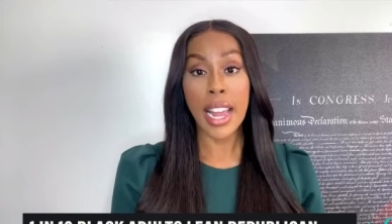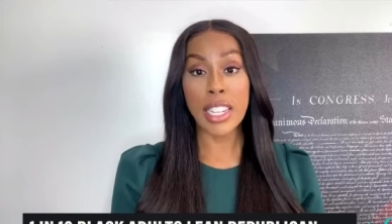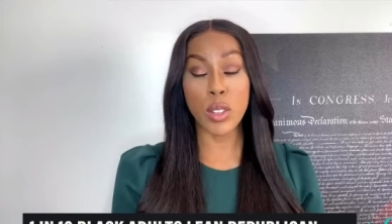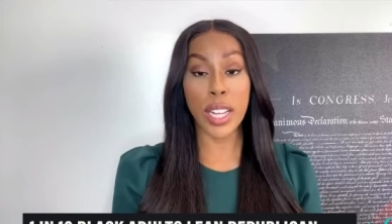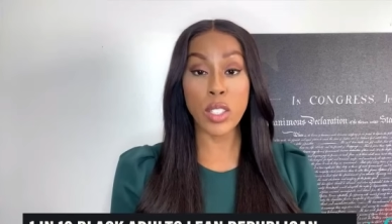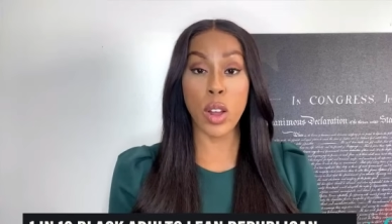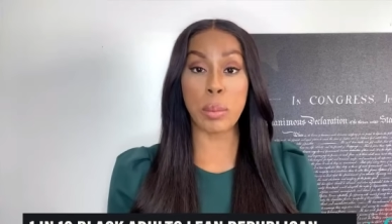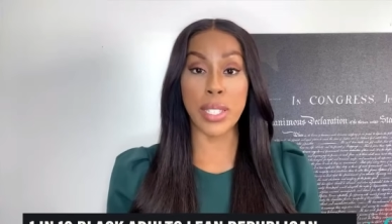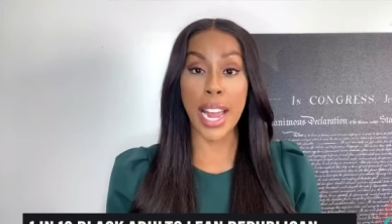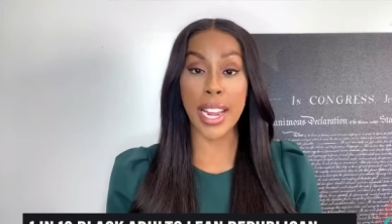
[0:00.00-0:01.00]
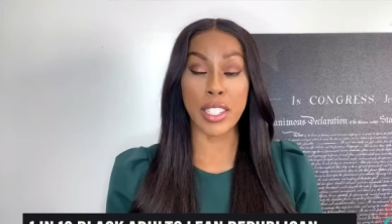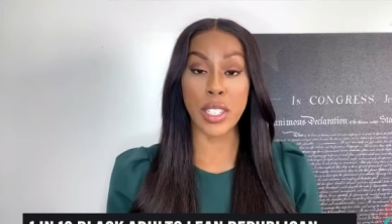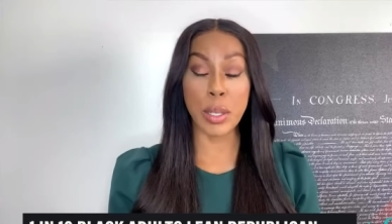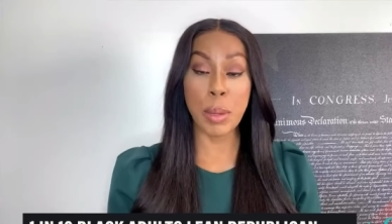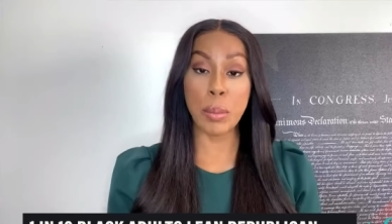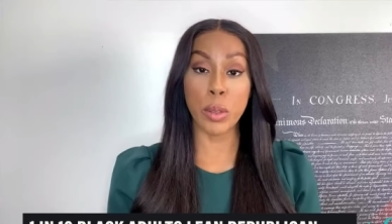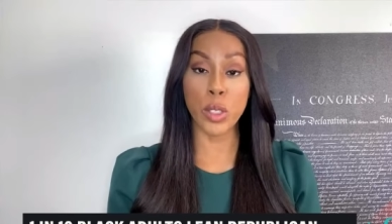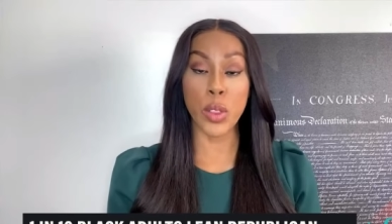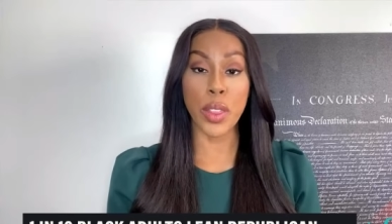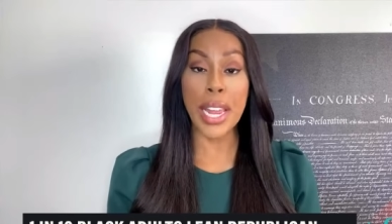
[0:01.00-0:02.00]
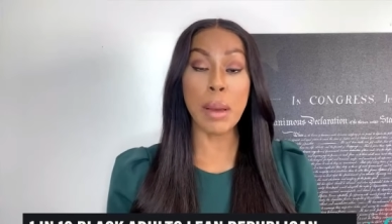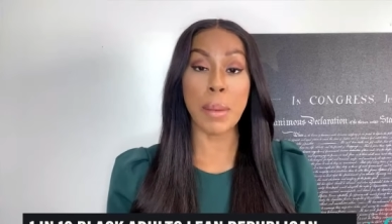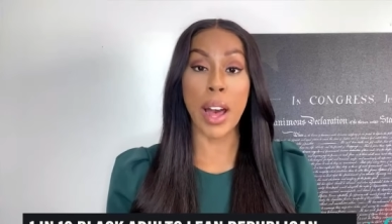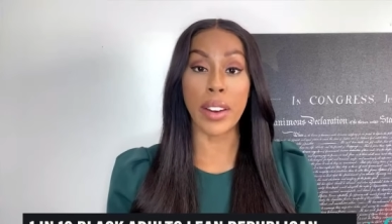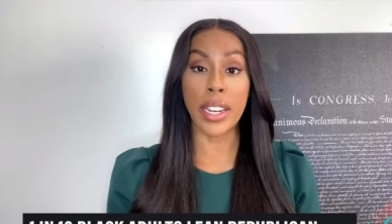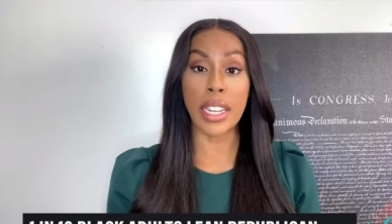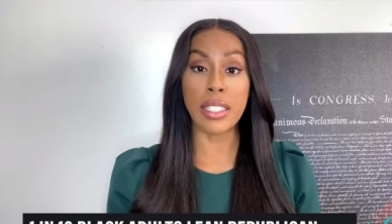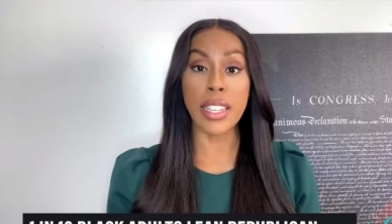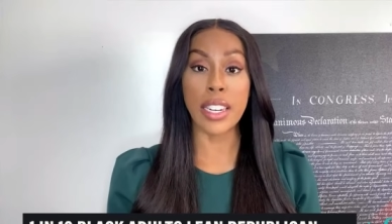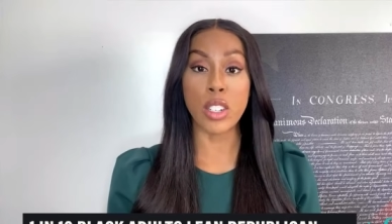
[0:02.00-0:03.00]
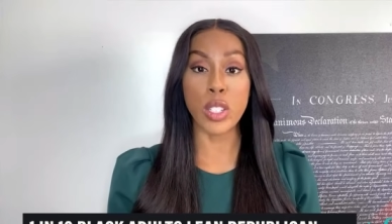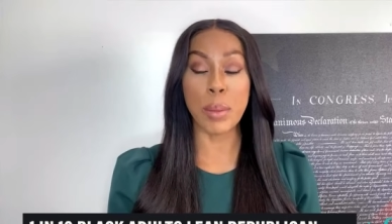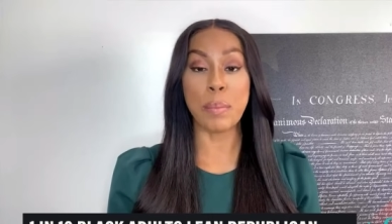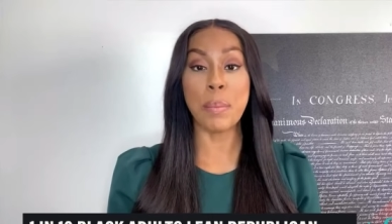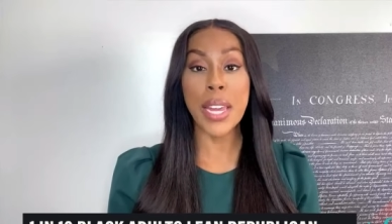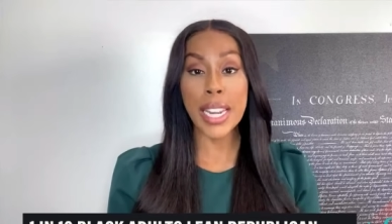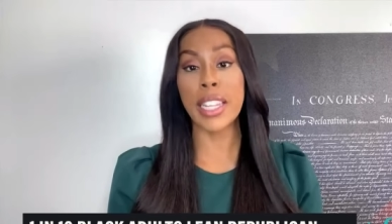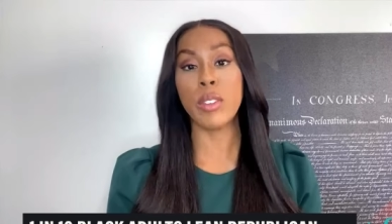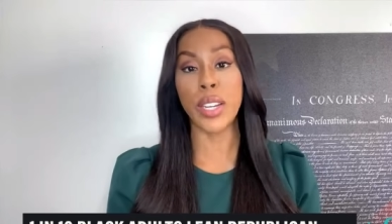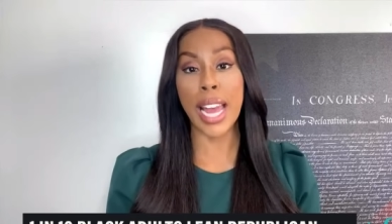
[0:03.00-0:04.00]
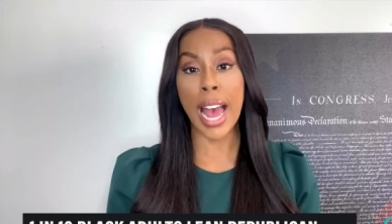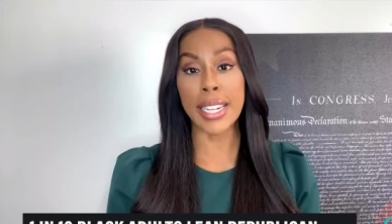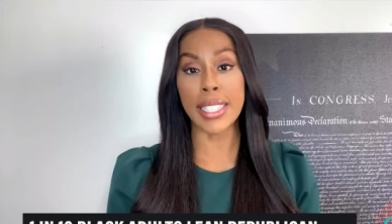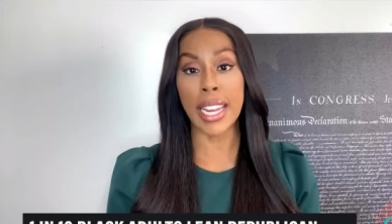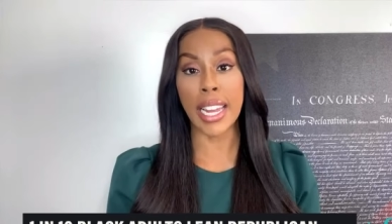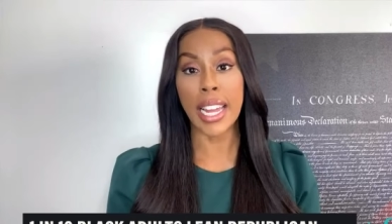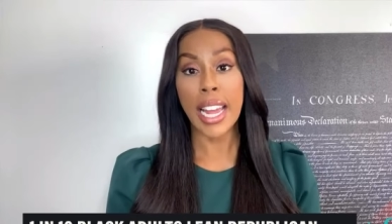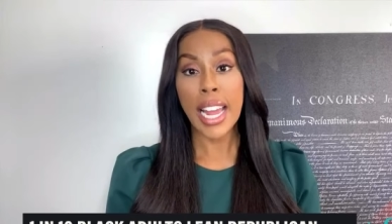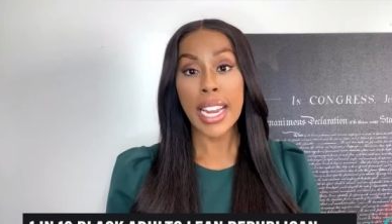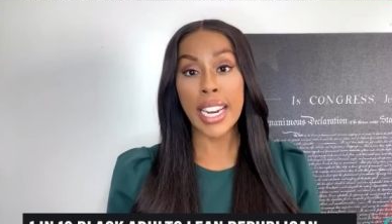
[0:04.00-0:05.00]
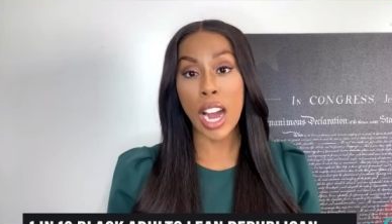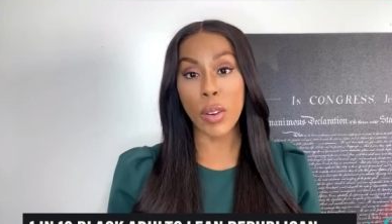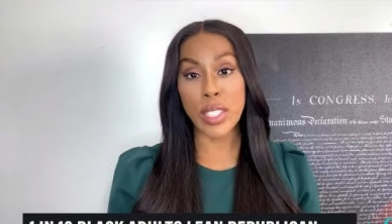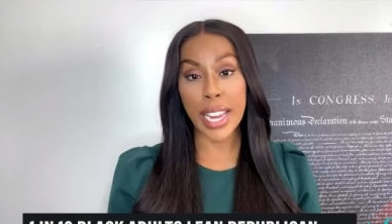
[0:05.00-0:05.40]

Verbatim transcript: And so that's all I'm saying is just people should think about it instead of just immediately reacting. You know,